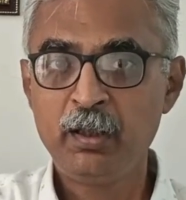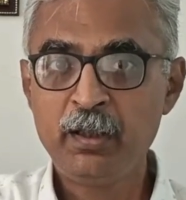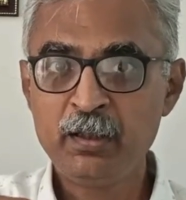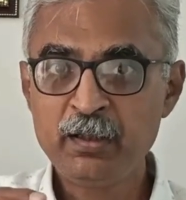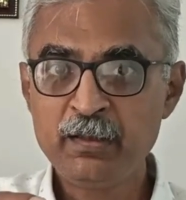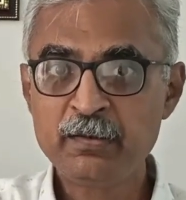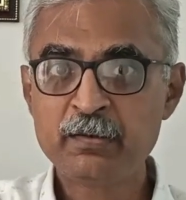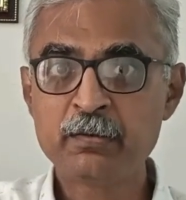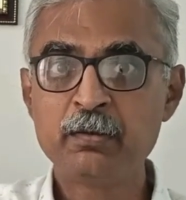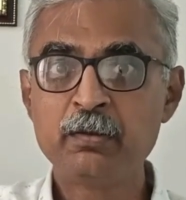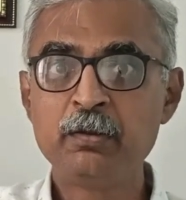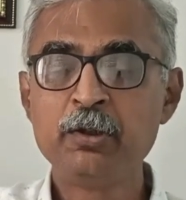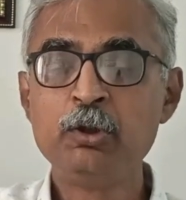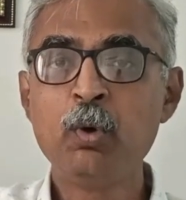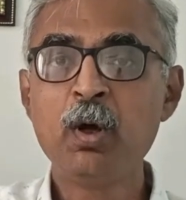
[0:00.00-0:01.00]
It is,
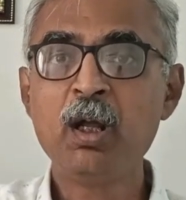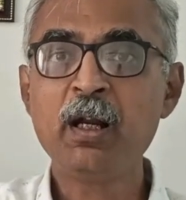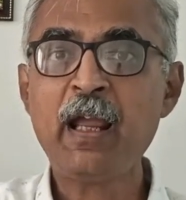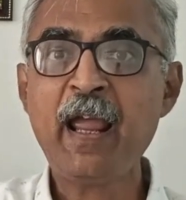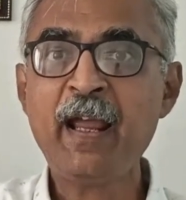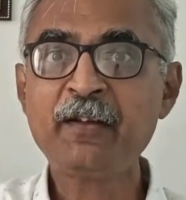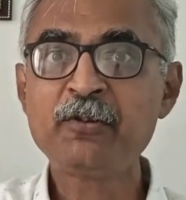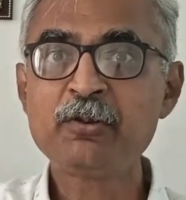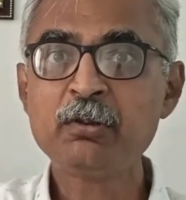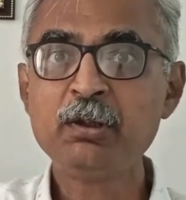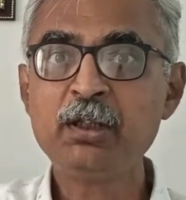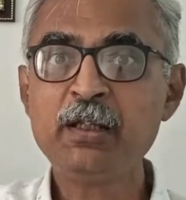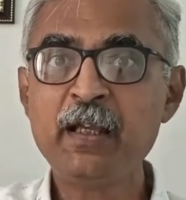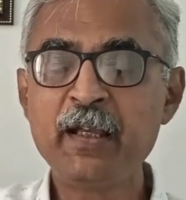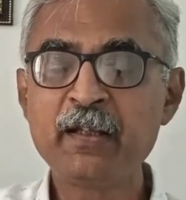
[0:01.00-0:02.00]
you are
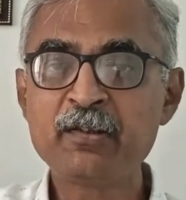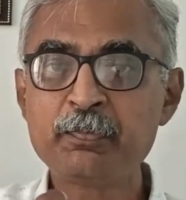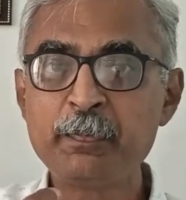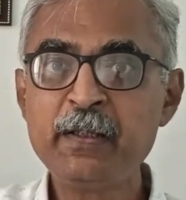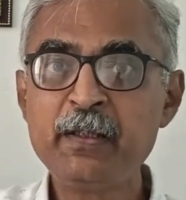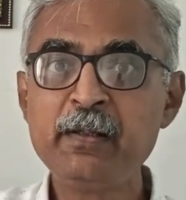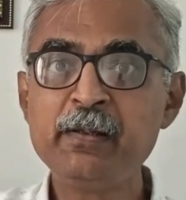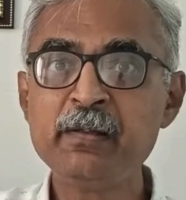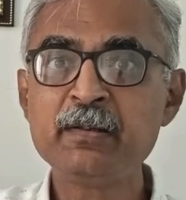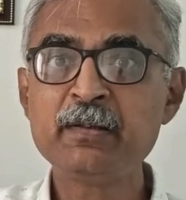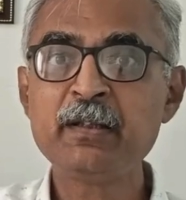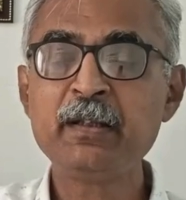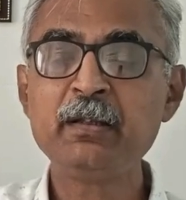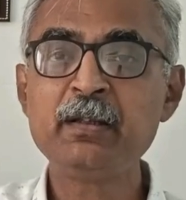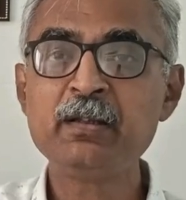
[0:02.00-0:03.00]
actually
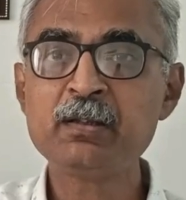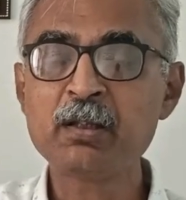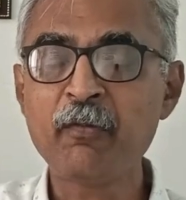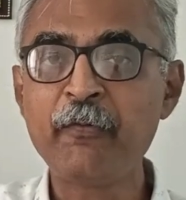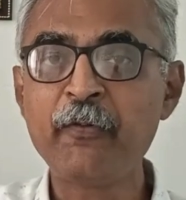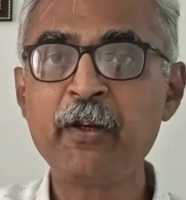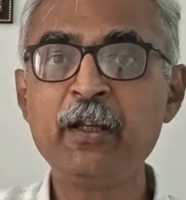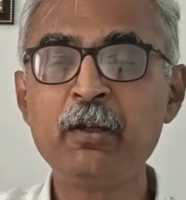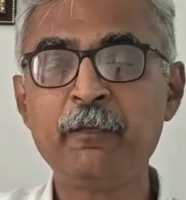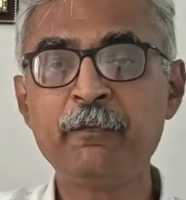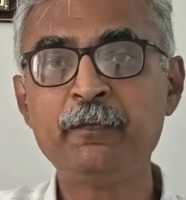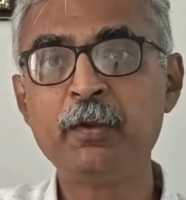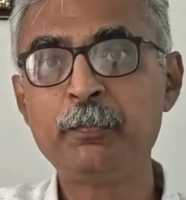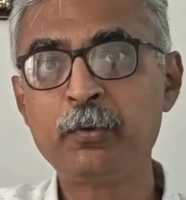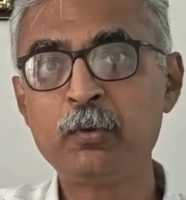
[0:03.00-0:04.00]
experiencing the suffering
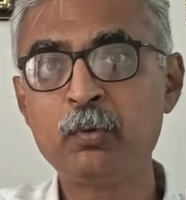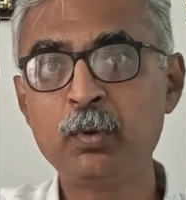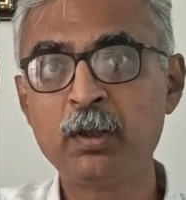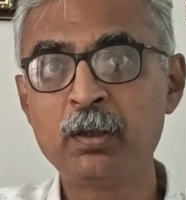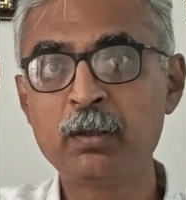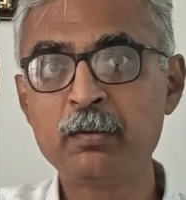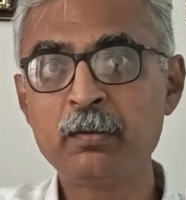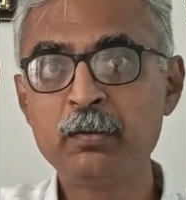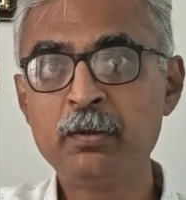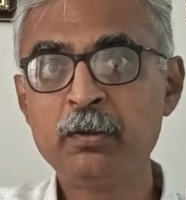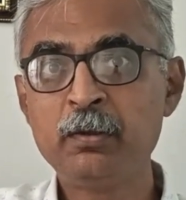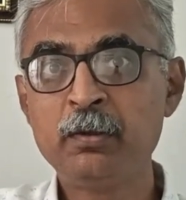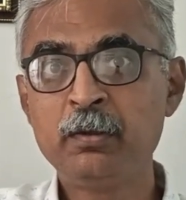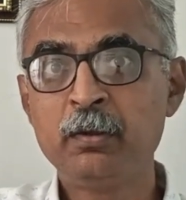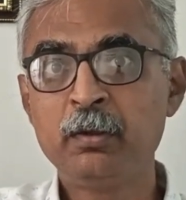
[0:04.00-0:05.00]
of the prover.
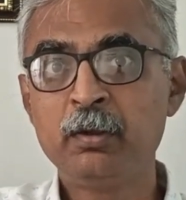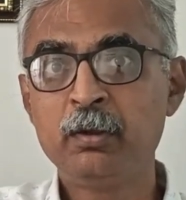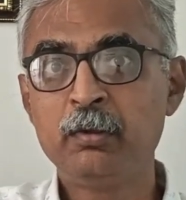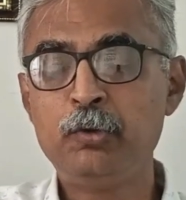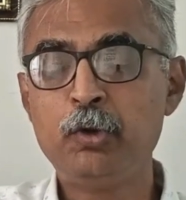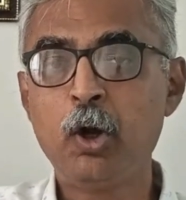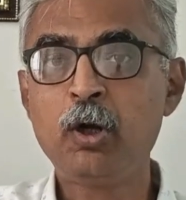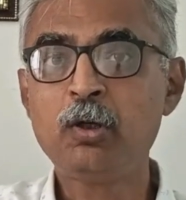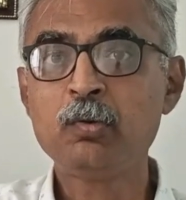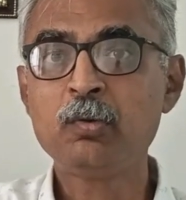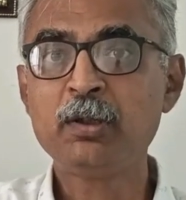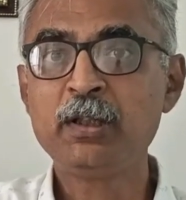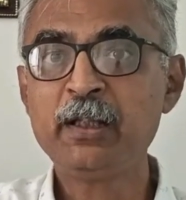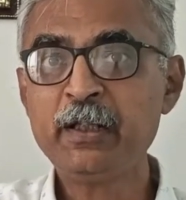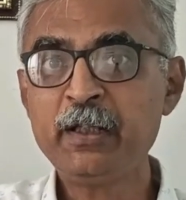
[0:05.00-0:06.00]
Not
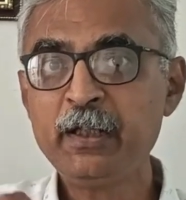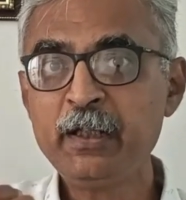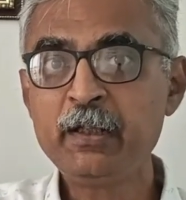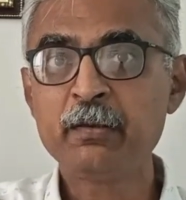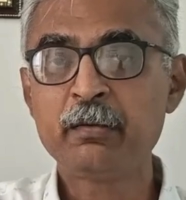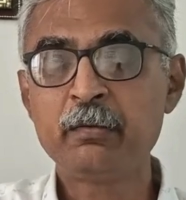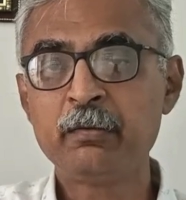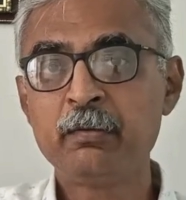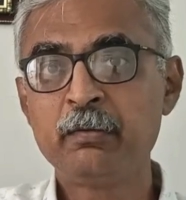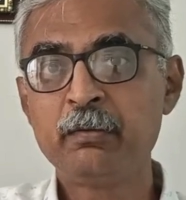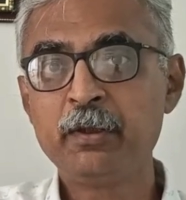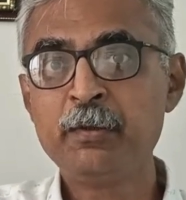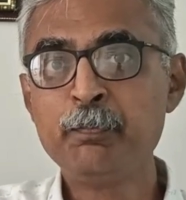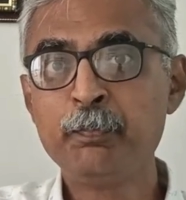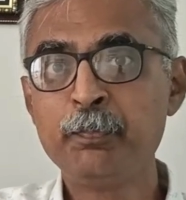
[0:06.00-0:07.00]
only it
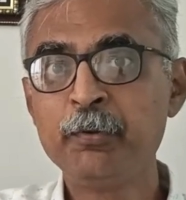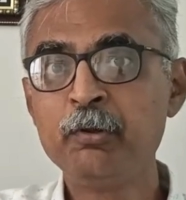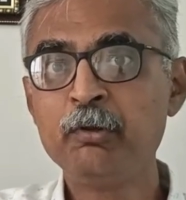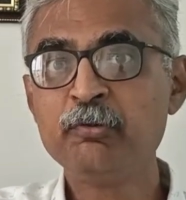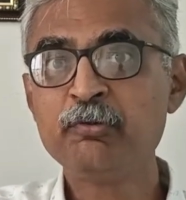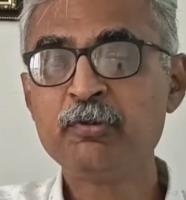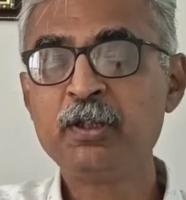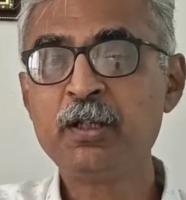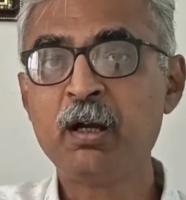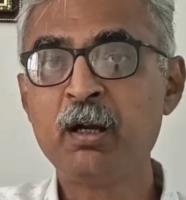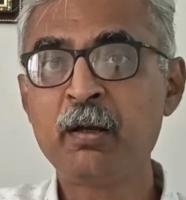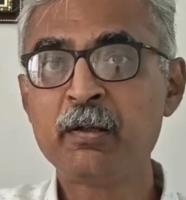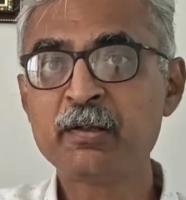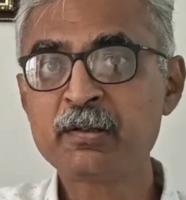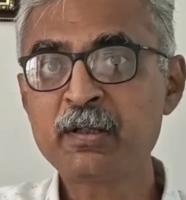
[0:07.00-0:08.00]
improves the
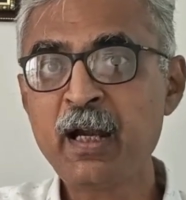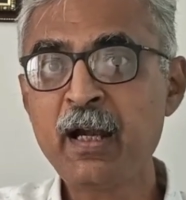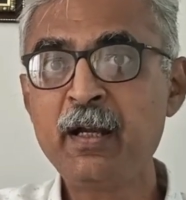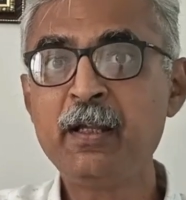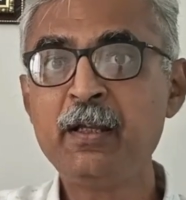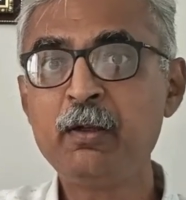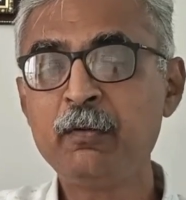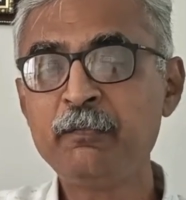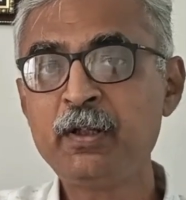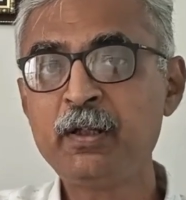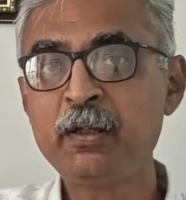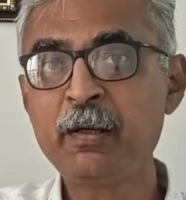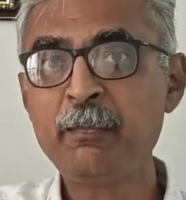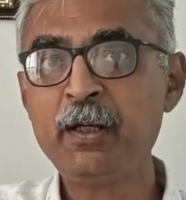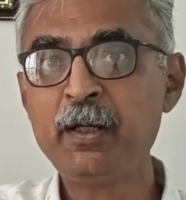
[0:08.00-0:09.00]
understanding of
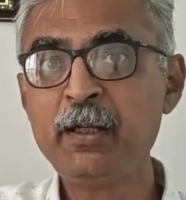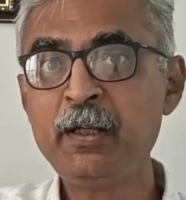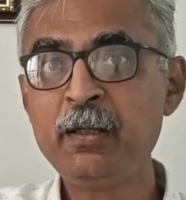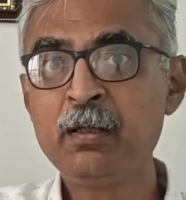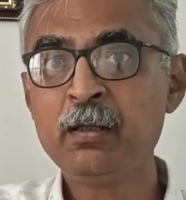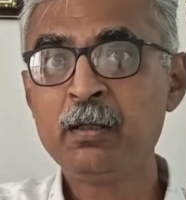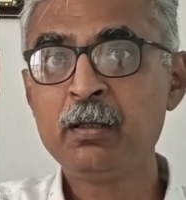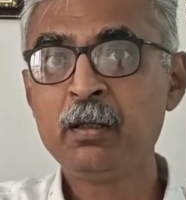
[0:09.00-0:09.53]
the remedy,